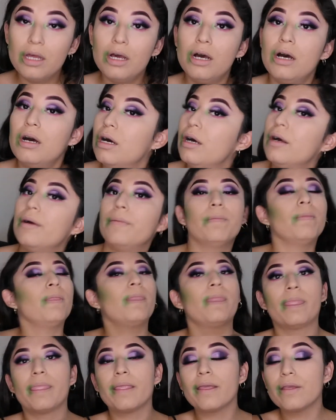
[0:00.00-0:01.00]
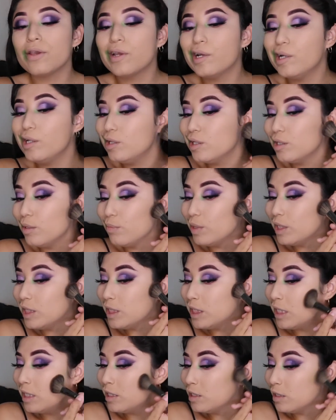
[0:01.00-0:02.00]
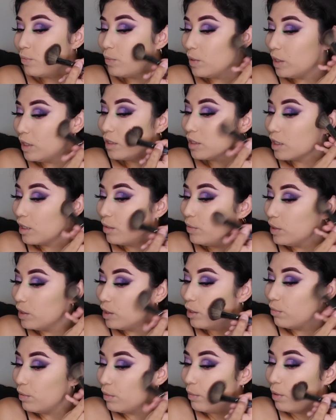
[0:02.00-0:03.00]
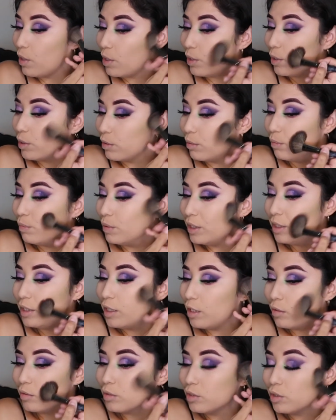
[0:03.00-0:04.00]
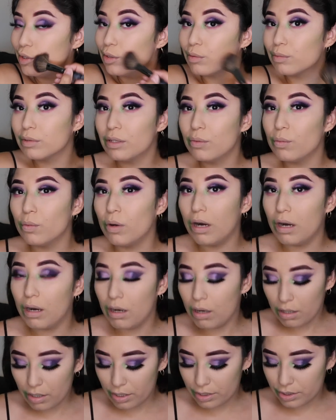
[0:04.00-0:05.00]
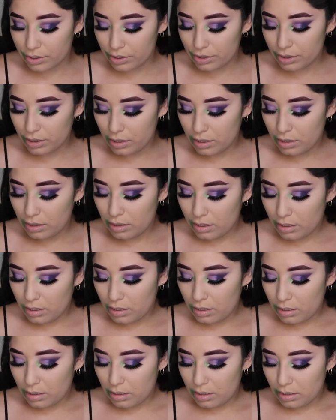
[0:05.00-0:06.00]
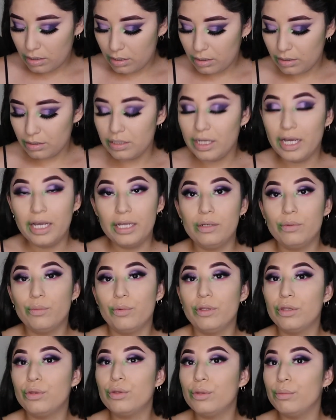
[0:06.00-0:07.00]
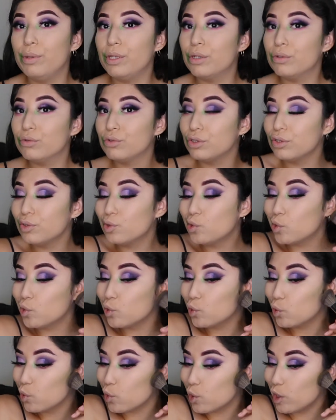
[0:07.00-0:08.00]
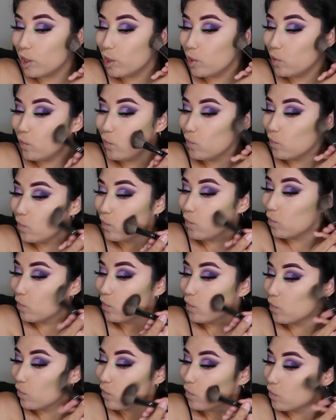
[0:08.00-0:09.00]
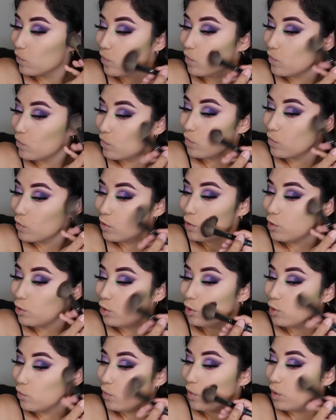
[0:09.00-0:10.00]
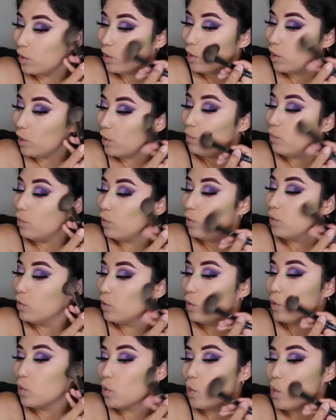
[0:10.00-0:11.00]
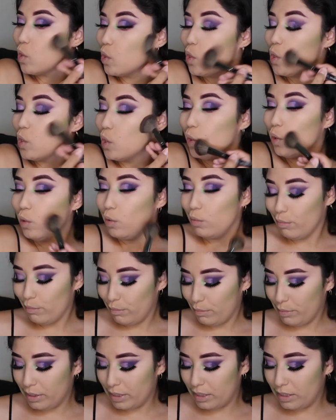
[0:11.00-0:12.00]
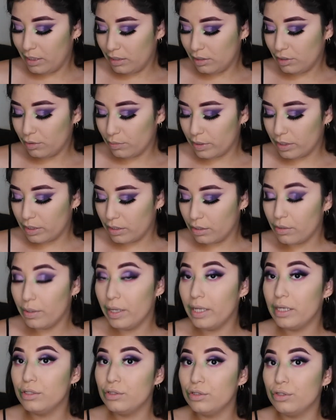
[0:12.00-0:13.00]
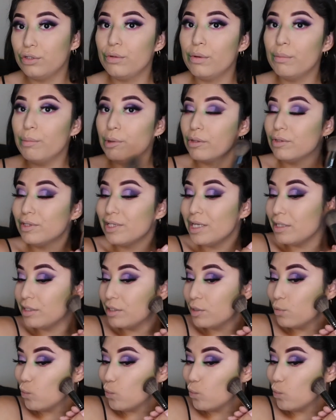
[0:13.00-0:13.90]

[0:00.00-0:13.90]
You could use something dense, but it's going to be a little bit harder to blend out. So you don't really want a harsh line with the Beetlejuice green. You just want to keep blending, so we're going to go ahead and do both sides.